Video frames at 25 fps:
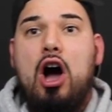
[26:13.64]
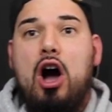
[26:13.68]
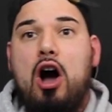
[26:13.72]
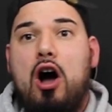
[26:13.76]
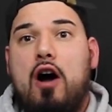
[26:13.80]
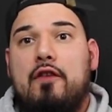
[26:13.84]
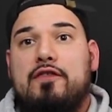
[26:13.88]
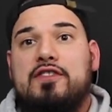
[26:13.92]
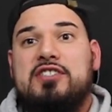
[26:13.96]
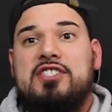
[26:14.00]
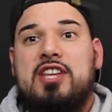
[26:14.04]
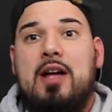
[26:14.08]

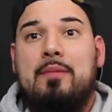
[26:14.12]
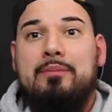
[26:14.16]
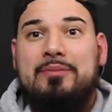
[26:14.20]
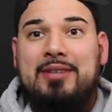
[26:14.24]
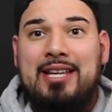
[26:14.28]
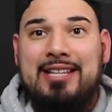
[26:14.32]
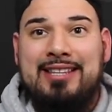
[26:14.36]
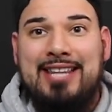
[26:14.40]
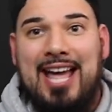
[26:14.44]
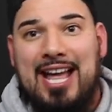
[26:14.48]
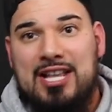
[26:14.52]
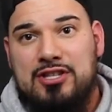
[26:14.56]
of
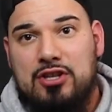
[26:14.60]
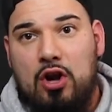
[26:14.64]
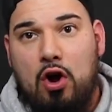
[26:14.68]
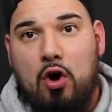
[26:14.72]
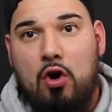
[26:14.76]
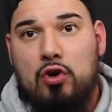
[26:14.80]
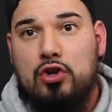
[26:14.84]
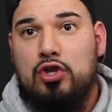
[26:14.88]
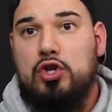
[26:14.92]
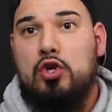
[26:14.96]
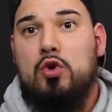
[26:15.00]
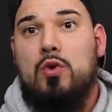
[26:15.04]
something that's
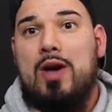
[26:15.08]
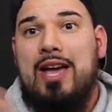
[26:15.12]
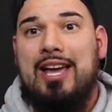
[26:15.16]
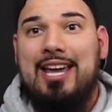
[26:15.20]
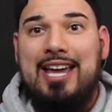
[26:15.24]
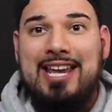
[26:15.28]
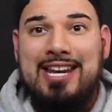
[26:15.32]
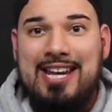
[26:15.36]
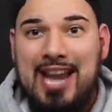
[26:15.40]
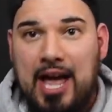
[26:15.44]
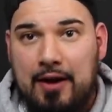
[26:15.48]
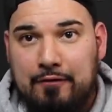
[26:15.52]
on you and
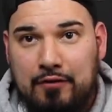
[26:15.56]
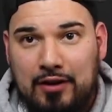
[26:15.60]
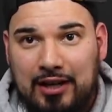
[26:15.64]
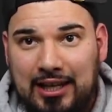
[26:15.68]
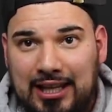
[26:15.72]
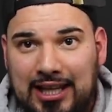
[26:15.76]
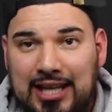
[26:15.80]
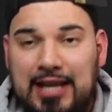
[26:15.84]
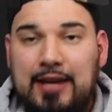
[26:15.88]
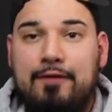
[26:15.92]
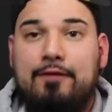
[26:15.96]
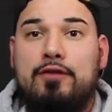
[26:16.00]
can never
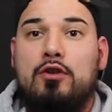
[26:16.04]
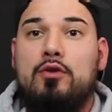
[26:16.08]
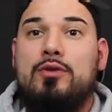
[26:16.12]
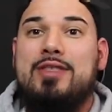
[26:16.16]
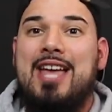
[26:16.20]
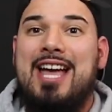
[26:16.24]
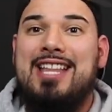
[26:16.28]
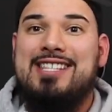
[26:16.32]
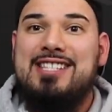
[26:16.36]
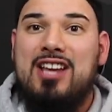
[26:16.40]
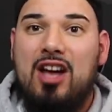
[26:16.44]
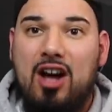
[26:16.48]
leave you.
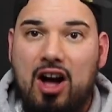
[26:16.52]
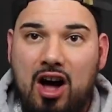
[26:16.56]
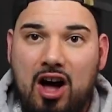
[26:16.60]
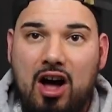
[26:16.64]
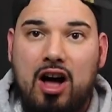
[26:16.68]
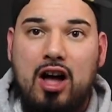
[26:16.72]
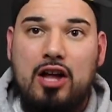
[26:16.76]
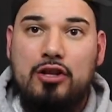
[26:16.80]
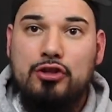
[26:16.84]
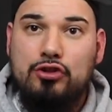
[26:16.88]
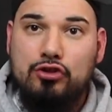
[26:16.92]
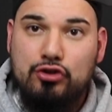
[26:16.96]
That's
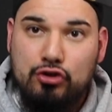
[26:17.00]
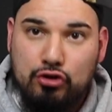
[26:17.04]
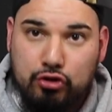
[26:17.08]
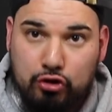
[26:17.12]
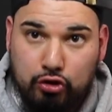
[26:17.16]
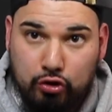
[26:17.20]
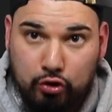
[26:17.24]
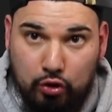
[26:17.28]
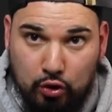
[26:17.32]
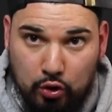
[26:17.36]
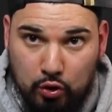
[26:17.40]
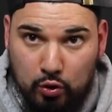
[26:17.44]

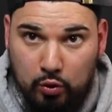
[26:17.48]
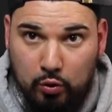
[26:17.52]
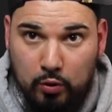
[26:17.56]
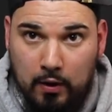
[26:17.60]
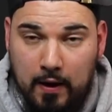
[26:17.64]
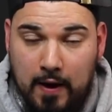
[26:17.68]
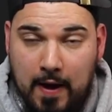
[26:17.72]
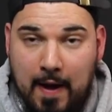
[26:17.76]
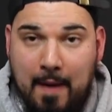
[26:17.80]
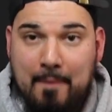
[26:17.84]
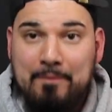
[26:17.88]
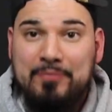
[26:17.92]

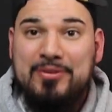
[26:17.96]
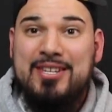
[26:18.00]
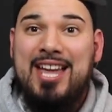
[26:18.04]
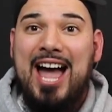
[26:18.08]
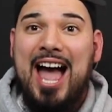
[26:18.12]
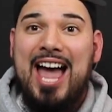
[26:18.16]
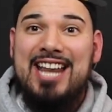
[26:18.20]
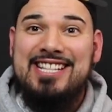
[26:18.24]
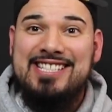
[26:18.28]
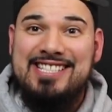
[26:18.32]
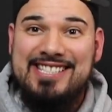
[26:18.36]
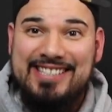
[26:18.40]
untrue.
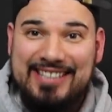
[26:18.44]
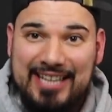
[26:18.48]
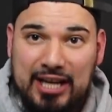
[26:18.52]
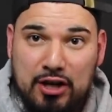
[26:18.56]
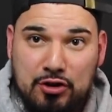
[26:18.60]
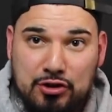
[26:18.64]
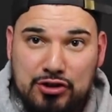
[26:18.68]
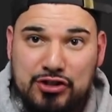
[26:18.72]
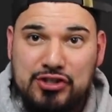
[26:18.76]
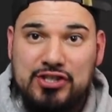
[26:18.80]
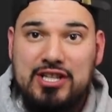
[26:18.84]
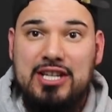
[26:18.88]
God
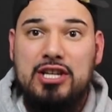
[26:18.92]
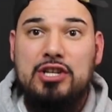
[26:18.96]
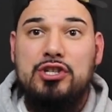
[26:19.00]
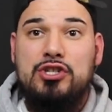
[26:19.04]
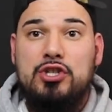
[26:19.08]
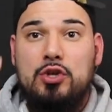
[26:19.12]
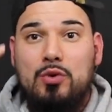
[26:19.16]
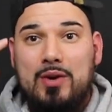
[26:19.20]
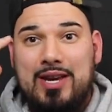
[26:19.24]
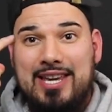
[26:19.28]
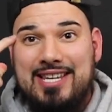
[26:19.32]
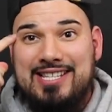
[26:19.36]
still
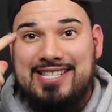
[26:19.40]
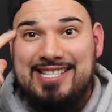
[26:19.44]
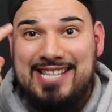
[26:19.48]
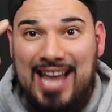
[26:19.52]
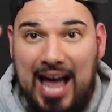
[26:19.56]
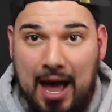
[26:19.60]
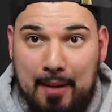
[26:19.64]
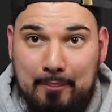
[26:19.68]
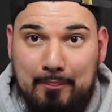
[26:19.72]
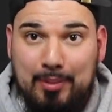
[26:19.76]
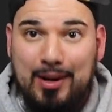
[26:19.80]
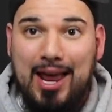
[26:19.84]
sees you. He's
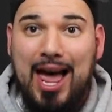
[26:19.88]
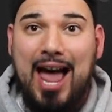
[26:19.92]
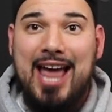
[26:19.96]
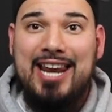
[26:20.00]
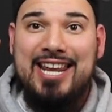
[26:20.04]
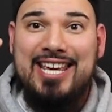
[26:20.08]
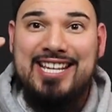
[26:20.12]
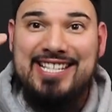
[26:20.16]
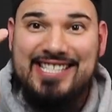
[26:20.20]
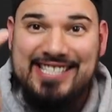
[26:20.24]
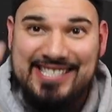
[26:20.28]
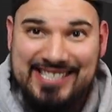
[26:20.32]
not
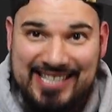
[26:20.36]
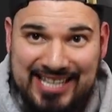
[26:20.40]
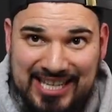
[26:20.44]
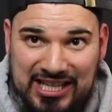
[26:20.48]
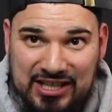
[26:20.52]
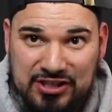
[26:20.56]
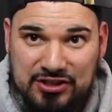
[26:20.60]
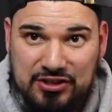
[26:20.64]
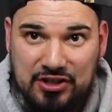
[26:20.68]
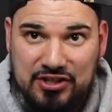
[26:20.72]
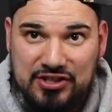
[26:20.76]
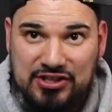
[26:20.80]
blind. He
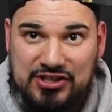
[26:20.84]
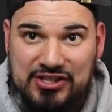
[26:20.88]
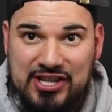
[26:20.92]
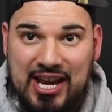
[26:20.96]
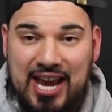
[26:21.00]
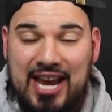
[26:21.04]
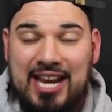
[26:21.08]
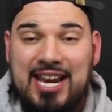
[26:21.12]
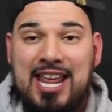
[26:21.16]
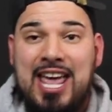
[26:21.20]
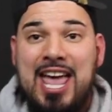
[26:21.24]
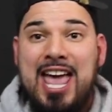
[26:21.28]
sees your
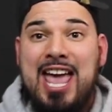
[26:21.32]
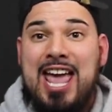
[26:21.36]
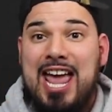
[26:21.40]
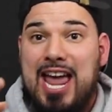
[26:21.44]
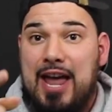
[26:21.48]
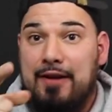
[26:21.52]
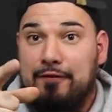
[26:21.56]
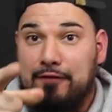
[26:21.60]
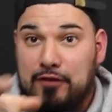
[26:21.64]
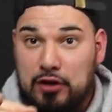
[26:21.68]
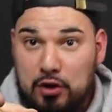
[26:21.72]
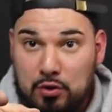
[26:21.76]
sin.
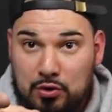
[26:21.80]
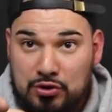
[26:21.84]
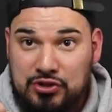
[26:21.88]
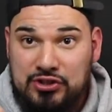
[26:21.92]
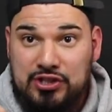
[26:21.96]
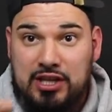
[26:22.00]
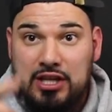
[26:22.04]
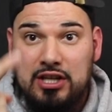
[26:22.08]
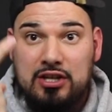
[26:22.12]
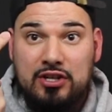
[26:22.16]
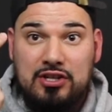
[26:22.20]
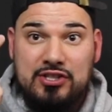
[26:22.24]
If you
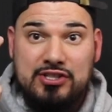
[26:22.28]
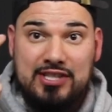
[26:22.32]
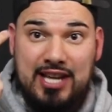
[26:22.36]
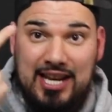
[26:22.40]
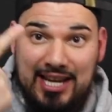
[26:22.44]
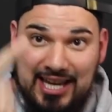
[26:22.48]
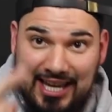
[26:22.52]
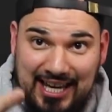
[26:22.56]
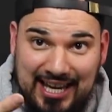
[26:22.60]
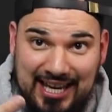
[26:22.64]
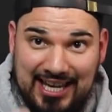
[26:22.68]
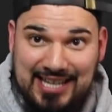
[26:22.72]
see your
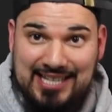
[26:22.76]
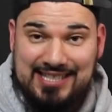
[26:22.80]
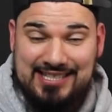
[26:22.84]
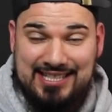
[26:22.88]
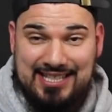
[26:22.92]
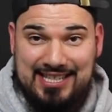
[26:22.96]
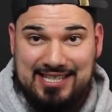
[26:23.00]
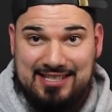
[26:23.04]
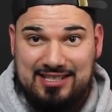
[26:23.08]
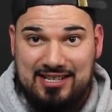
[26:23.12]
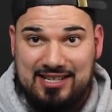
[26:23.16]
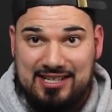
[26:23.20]
sin, he
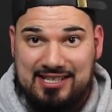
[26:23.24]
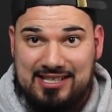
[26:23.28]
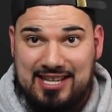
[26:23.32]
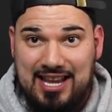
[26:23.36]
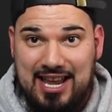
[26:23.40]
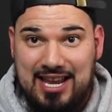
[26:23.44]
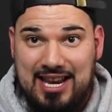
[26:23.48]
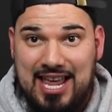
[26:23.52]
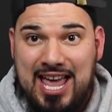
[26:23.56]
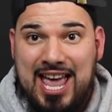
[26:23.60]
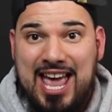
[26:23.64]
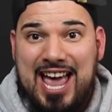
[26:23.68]
sees your
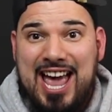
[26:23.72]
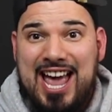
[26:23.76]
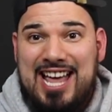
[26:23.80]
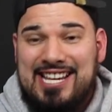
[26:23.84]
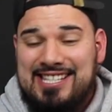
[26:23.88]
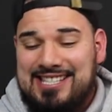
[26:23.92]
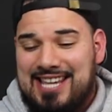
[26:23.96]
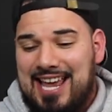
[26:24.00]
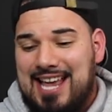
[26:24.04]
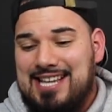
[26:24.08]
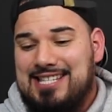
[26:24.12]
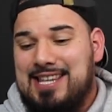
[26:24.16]
sin. It
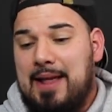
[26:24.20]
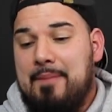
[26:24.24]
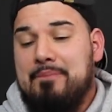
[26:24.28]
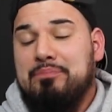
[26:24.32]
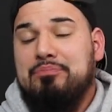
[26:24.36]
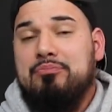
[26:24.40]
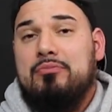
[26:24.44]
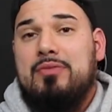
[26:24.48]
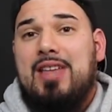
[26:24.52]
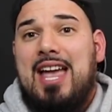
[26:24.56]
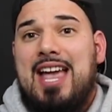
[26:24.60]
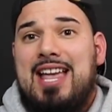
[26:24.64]
says,
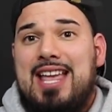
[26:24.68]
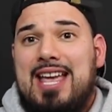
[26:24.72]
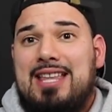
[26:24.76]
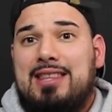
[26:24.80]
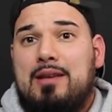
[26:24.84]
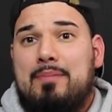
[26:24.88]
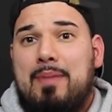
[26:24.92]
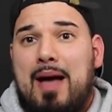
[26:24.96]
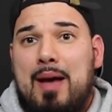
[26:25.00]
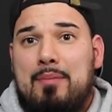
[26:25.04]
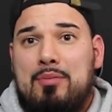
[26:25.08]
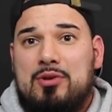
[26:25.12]

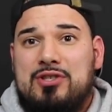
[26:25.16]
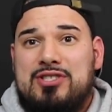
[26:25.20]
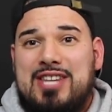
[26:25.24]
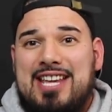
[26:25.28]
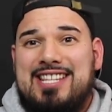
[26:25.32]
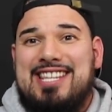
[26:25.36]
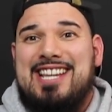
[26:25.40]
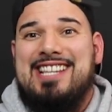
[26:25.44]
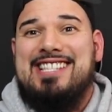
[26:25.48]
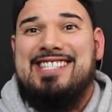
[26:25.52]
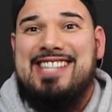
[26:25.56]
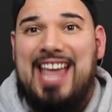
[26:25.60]
the Bible
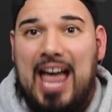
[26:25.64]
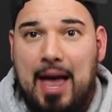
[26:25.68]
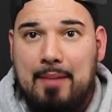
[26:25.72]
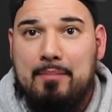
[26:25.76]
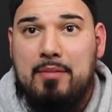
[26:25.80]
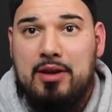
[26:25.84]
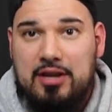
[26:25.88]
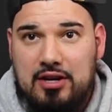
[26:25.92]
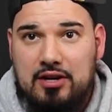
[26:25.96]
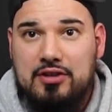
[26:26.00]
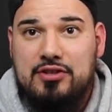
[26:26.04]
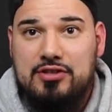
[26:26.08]
says,
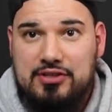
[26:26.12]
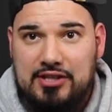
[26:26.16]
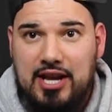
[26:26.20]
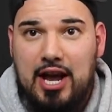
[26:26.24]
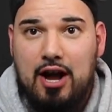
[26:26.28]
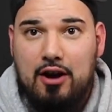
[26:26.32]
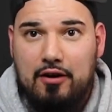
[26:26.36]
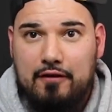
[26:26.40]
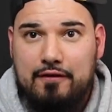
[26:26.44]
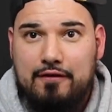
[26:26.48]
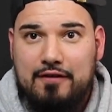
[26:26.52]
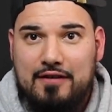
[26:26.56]
examine
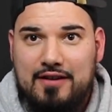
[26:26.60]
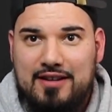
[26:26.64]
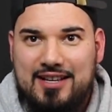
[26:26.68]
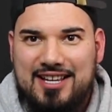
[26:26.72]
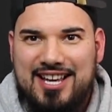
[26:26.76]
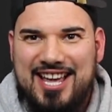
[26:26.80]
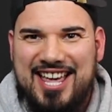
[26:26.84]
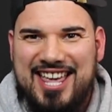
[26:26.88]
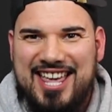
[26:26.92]
yourself.